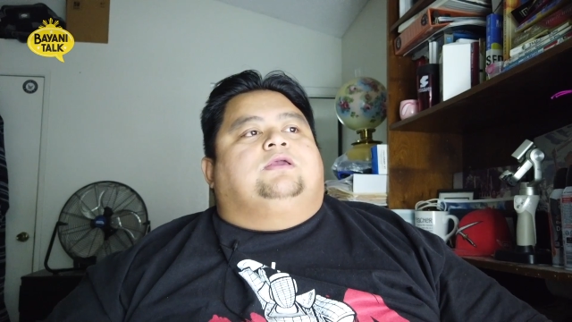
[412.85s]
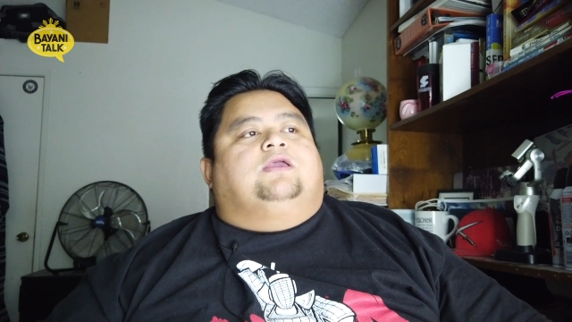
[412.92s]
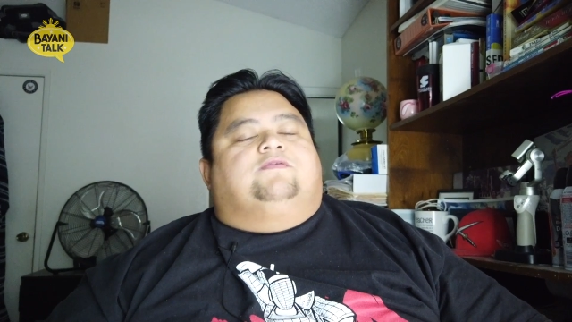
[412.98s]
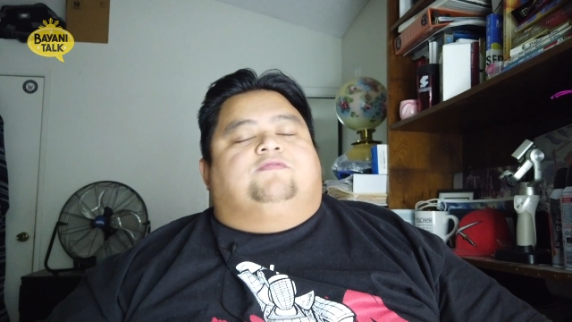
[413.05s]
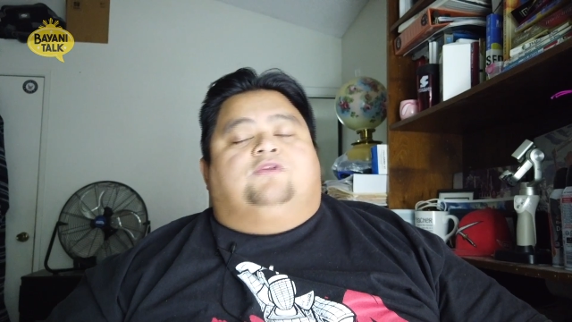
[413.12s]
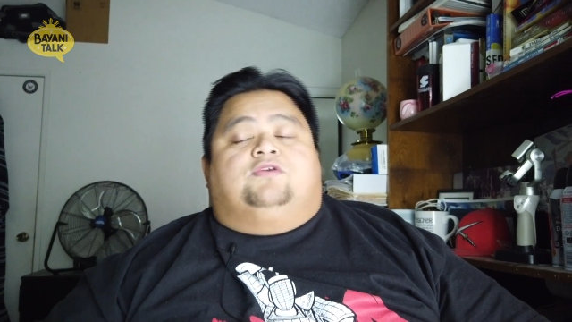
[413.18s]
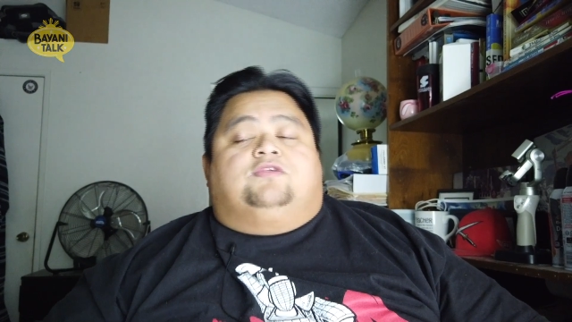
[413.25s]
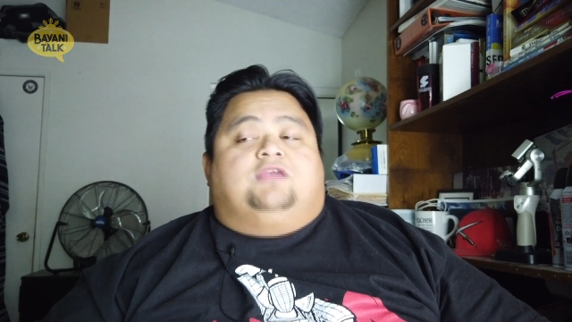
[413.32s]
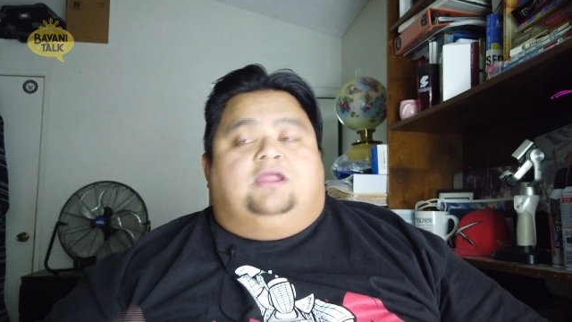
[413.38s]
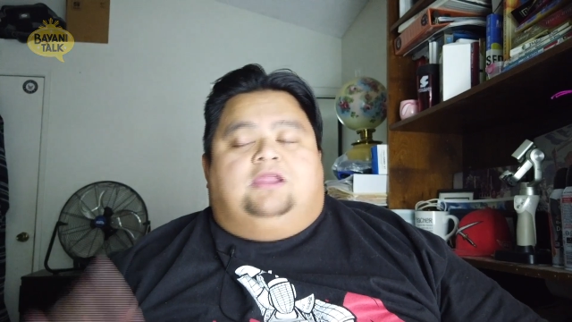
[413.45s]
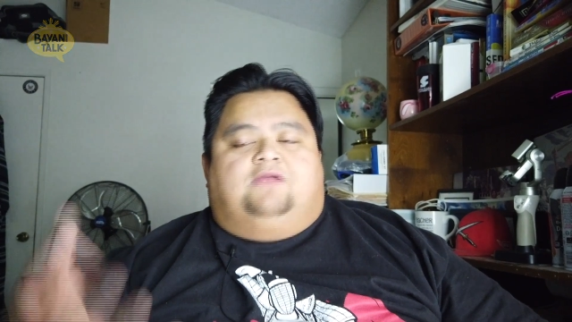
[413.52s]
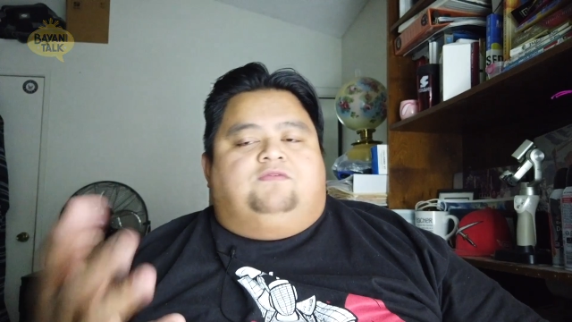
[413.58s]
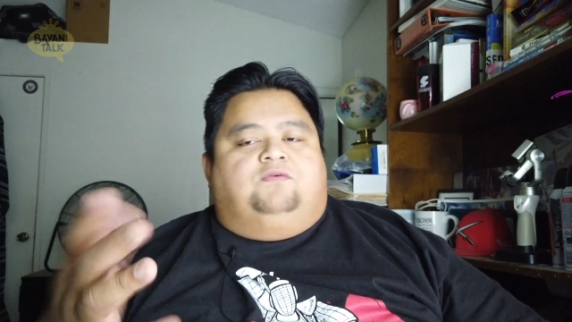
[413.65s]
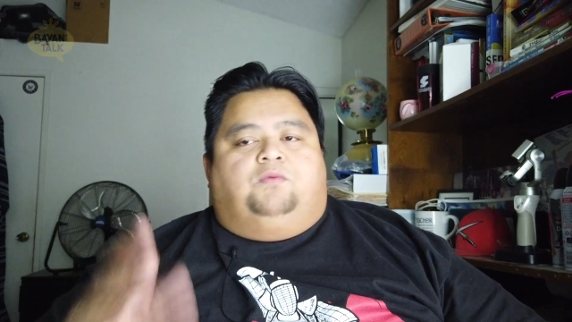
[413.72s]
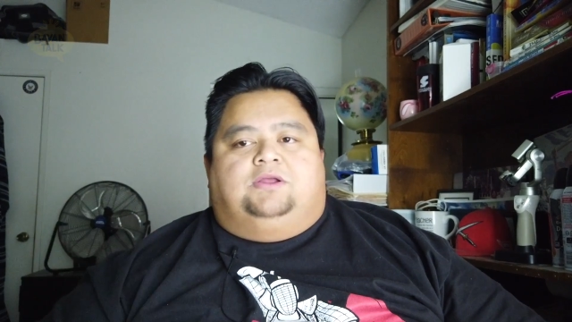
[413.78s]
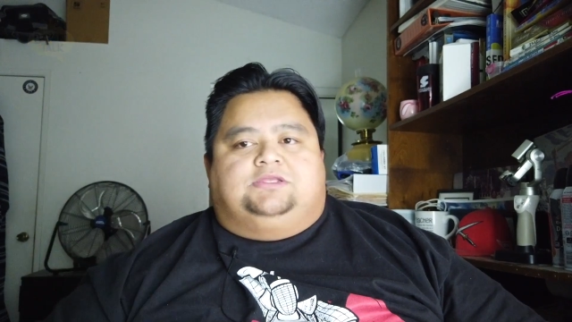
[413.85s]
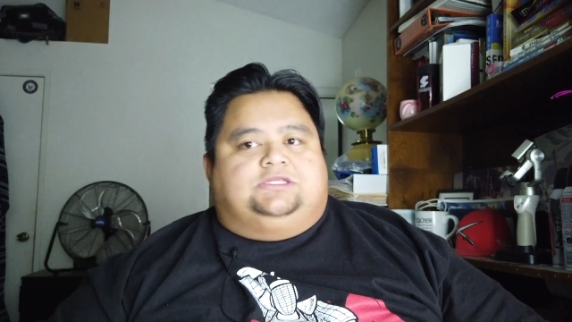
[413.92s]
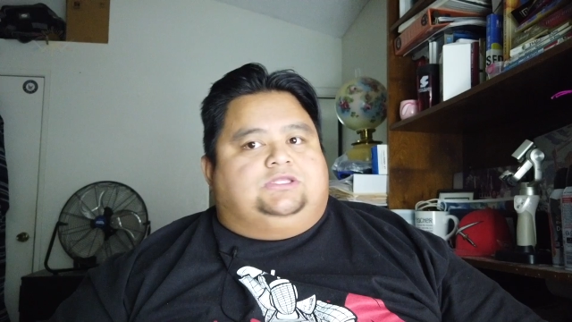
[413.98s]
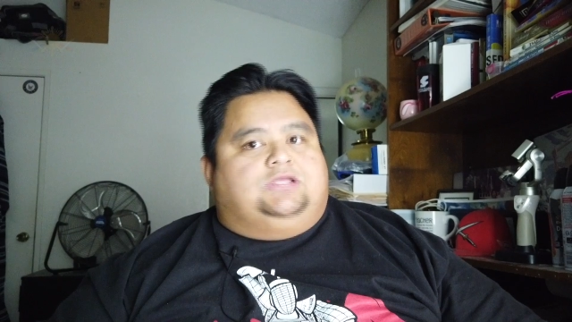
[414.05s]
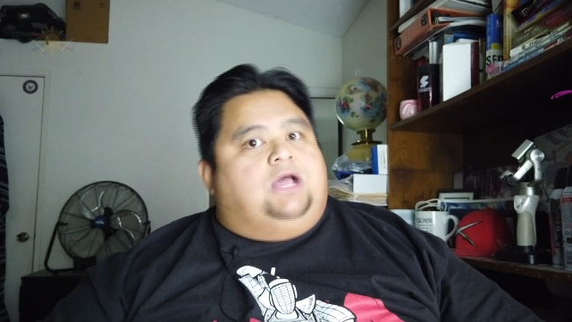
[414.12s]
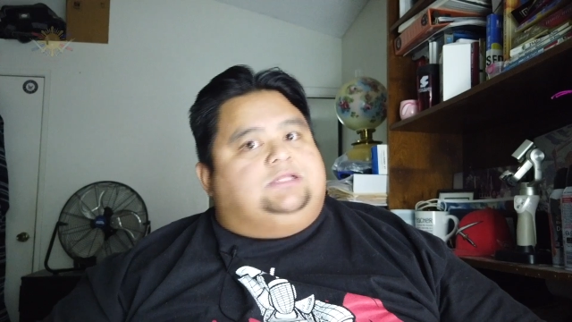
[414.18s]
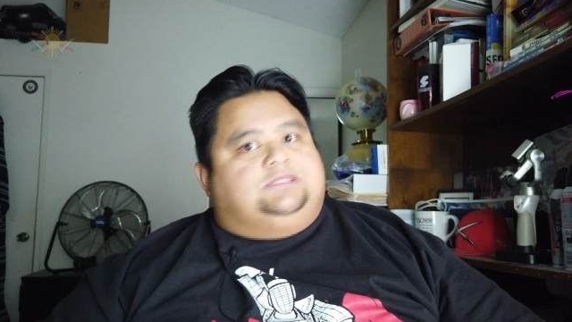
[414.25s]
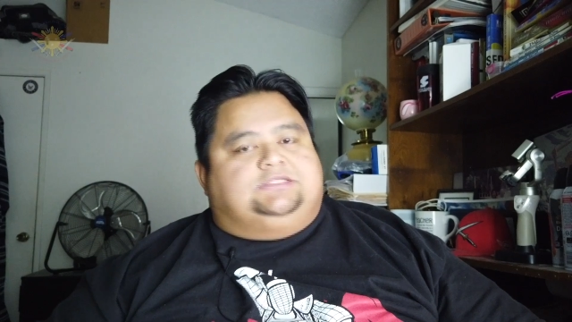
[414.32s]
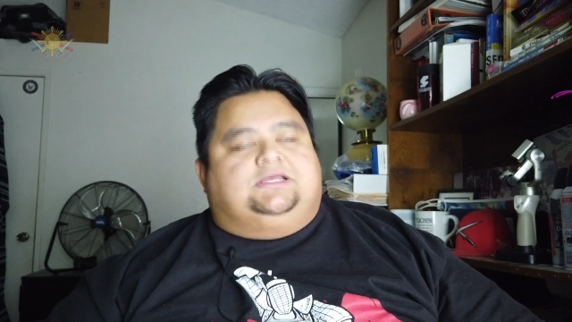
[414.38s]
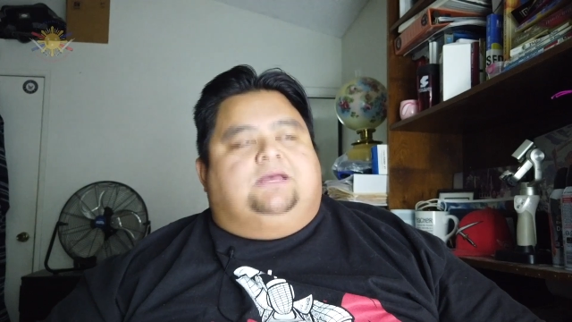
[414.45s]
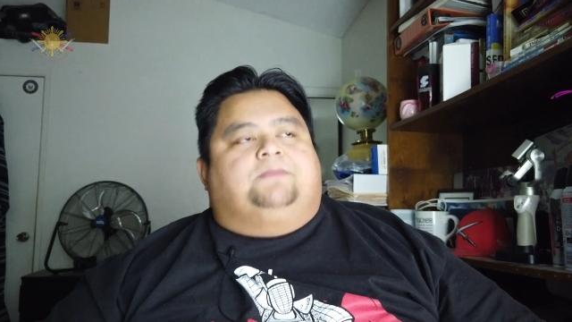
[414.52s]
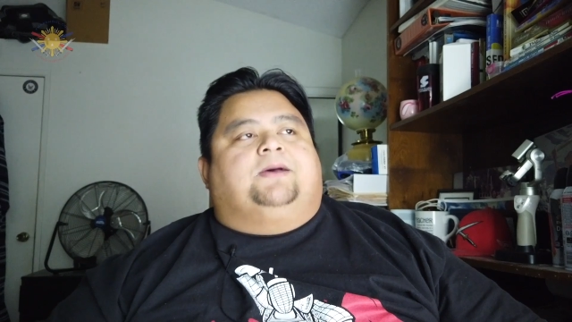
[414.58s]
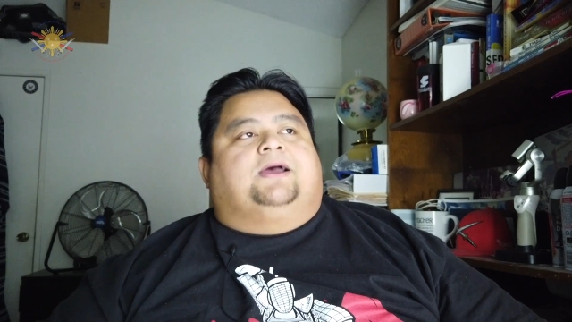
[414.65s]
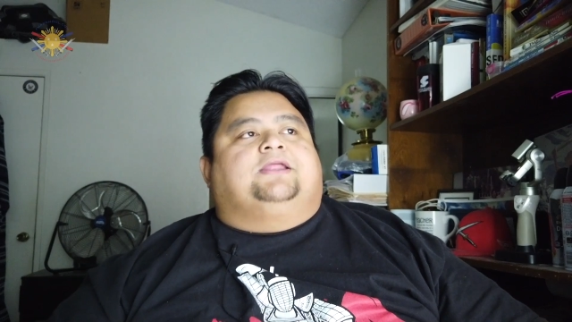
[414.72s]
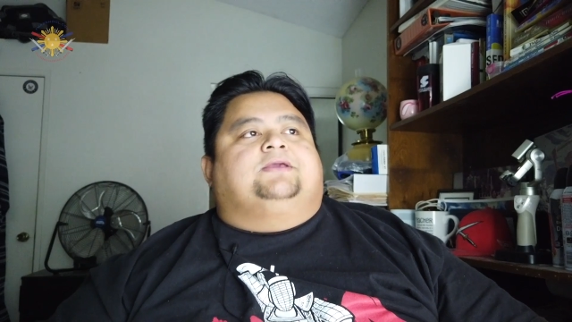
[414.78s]
if their son ever wants to talk to
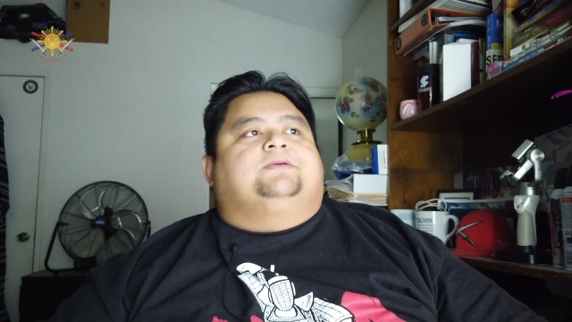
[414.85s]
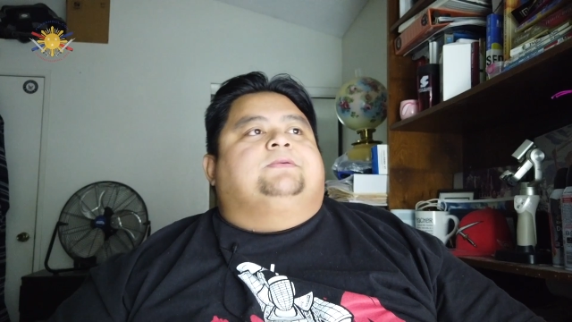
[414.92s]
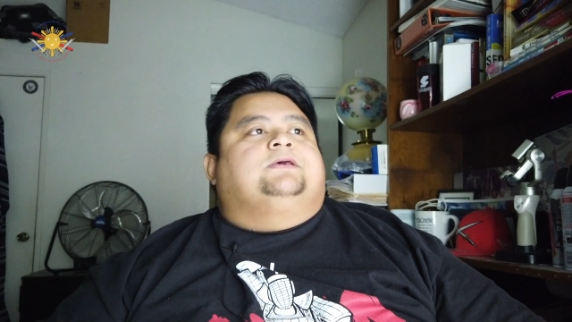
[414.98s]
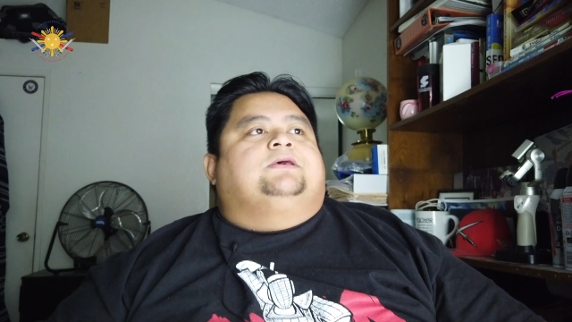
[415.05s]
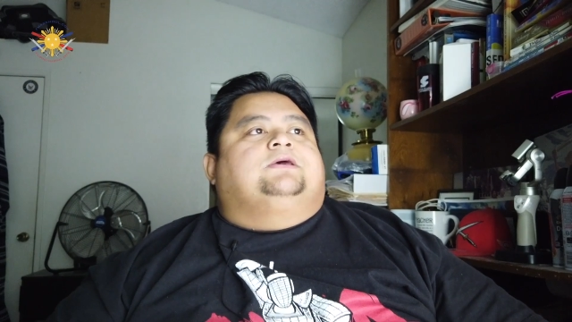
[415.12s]
somebody.